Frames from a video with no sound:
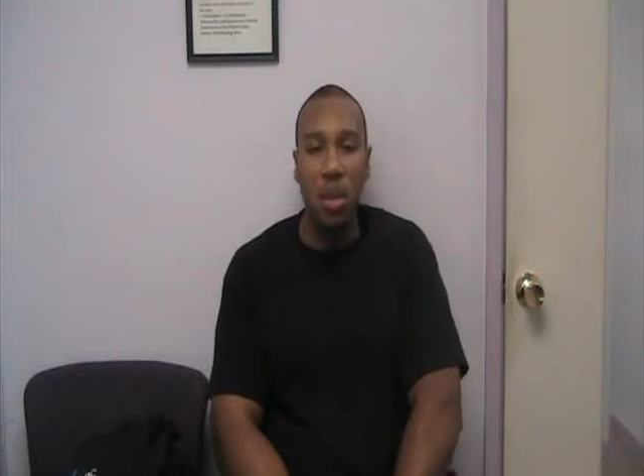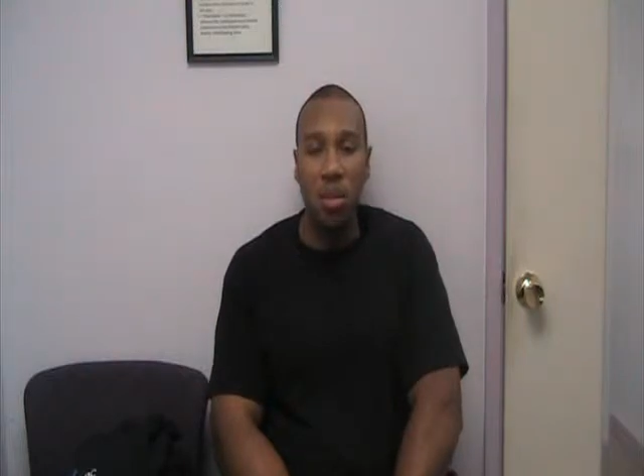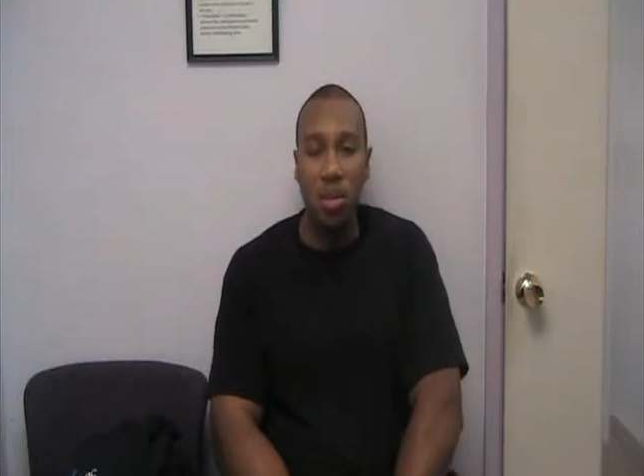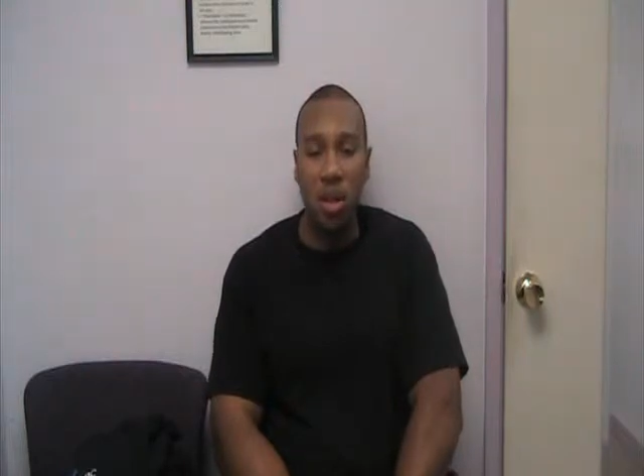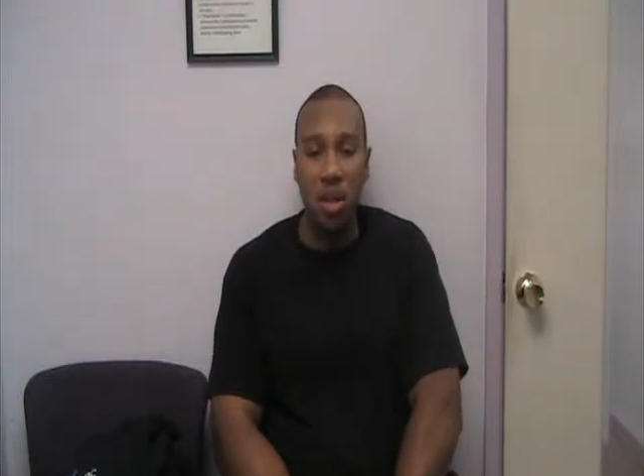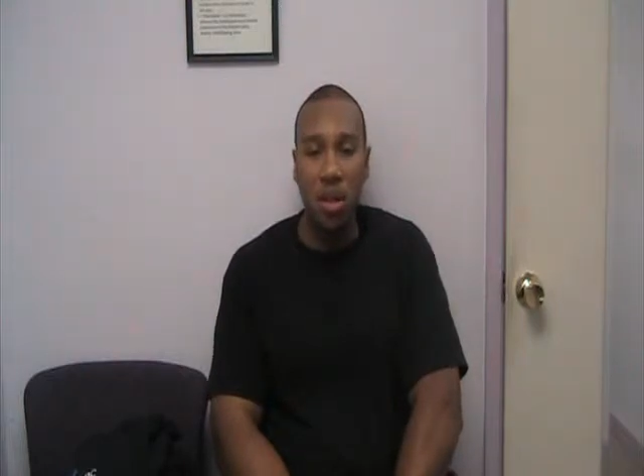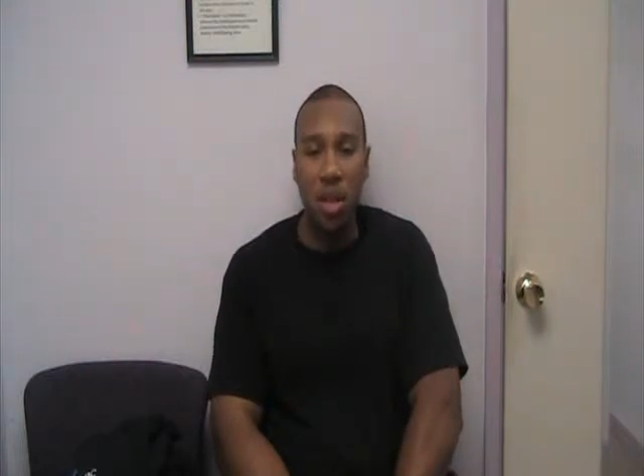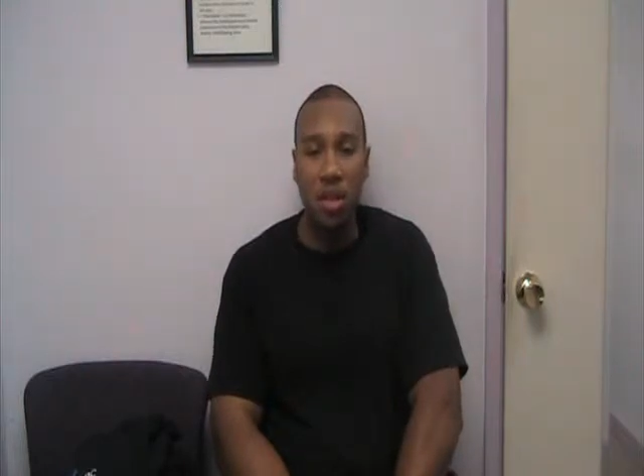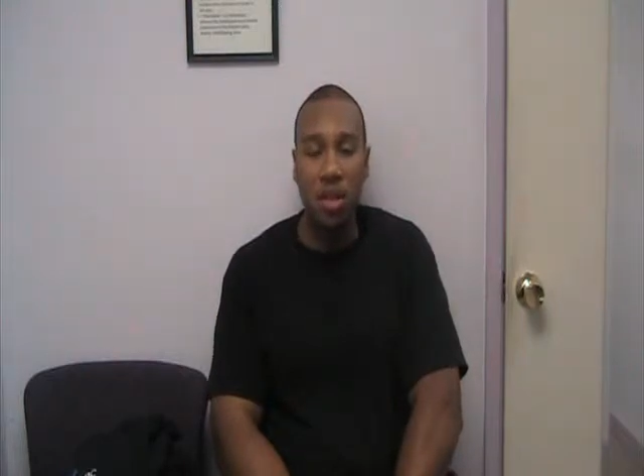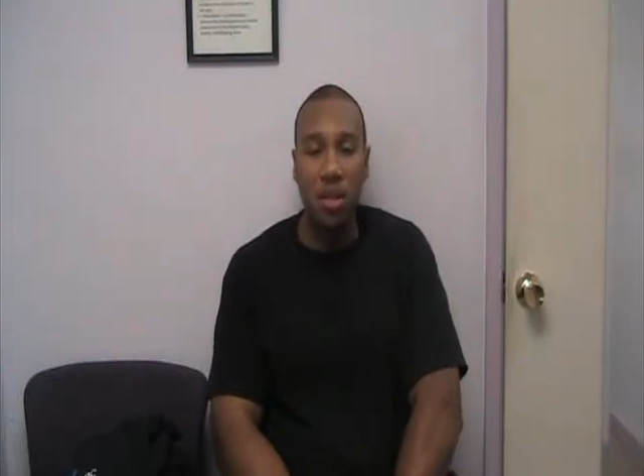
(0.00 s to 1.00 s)

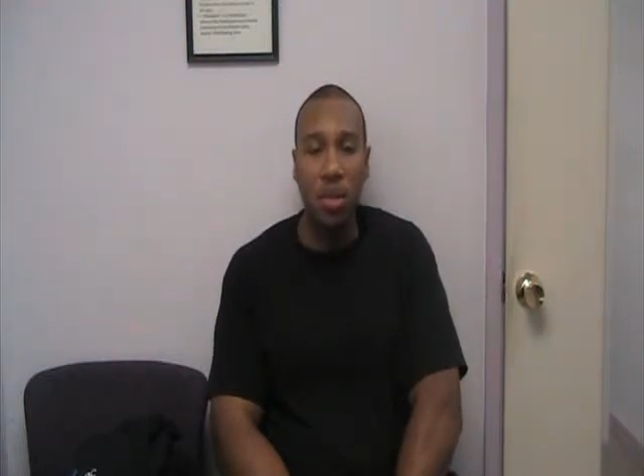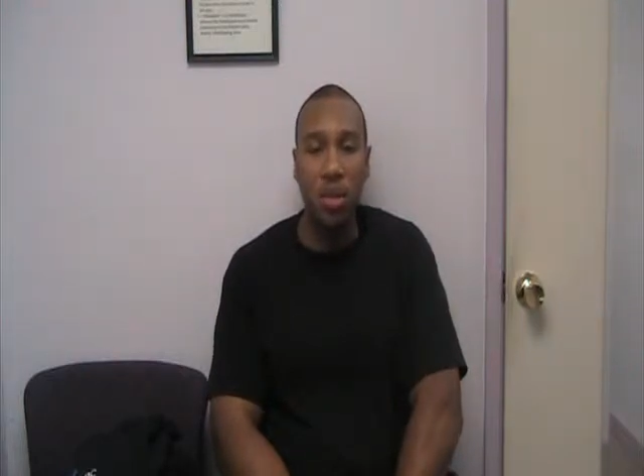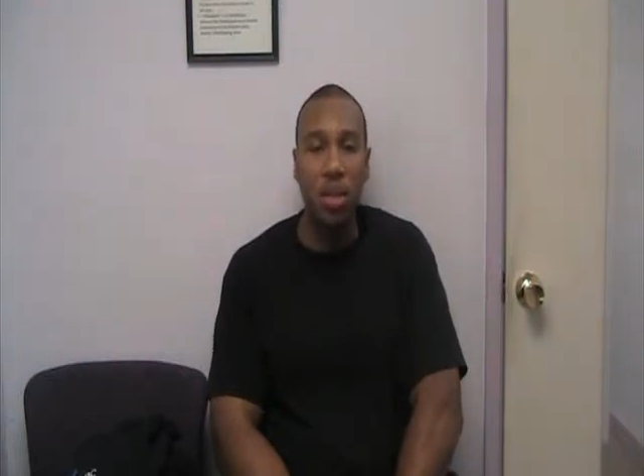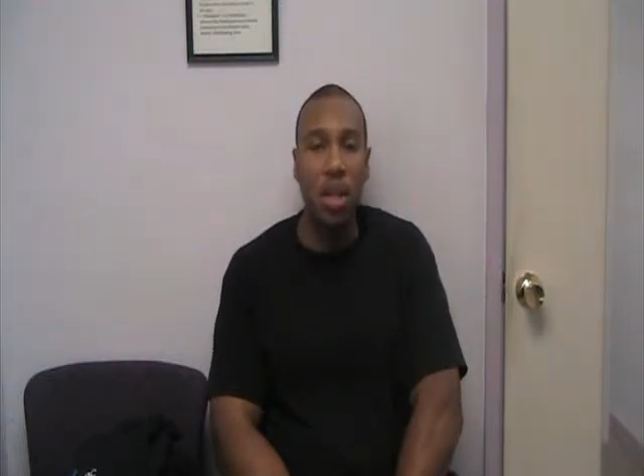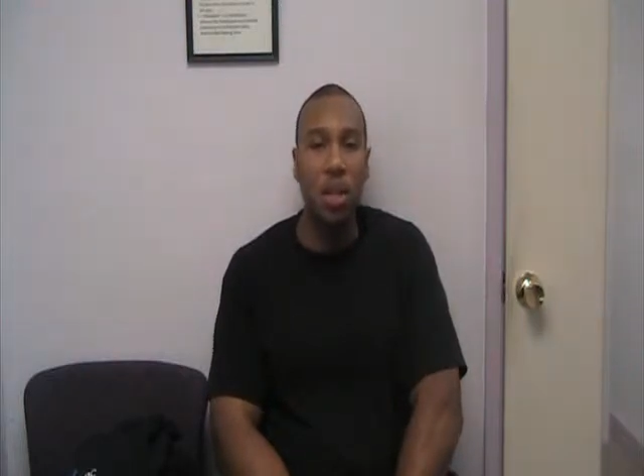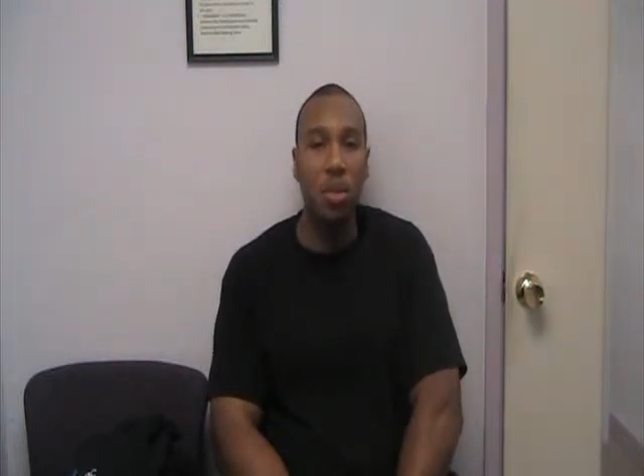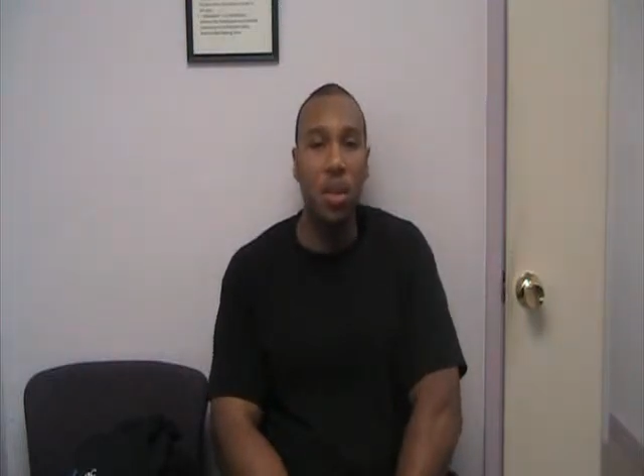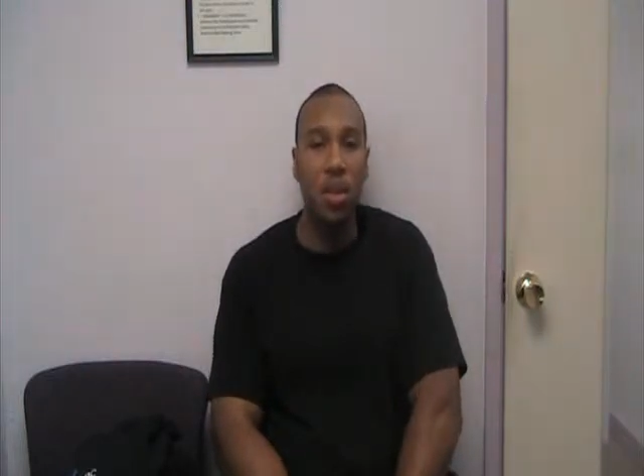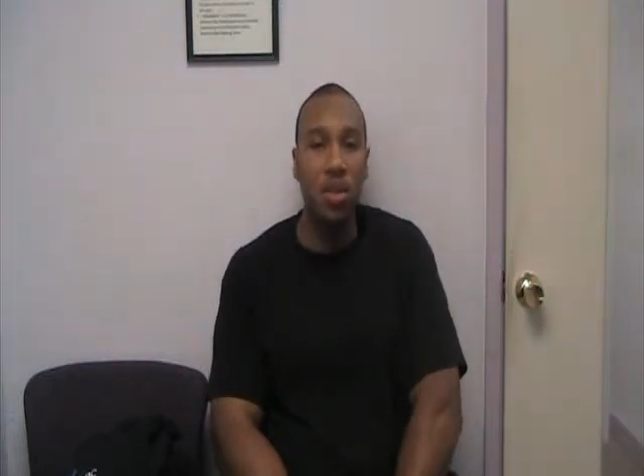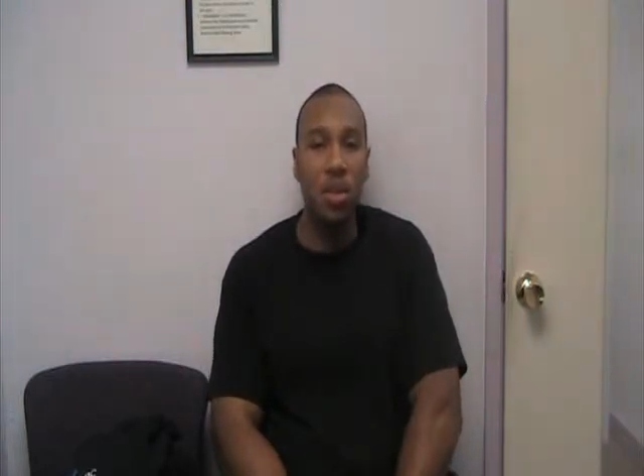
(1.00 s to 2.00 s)
progress through taking
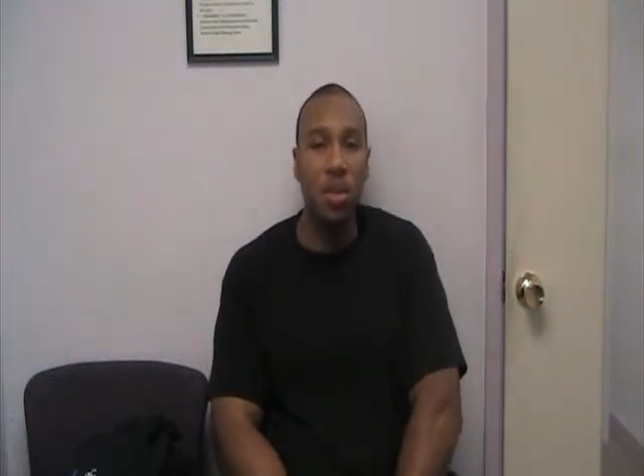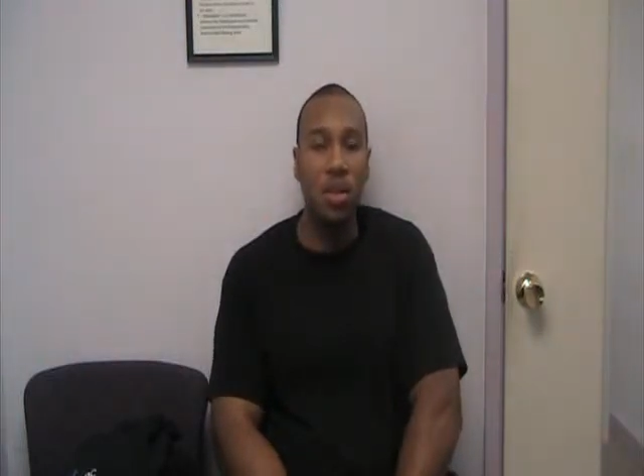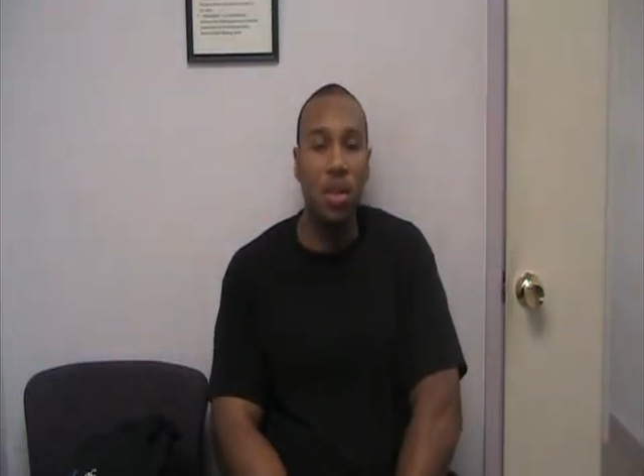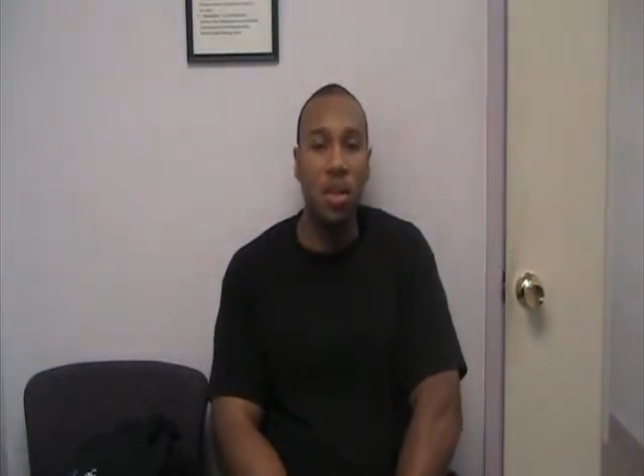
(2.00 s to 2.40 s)
pictures,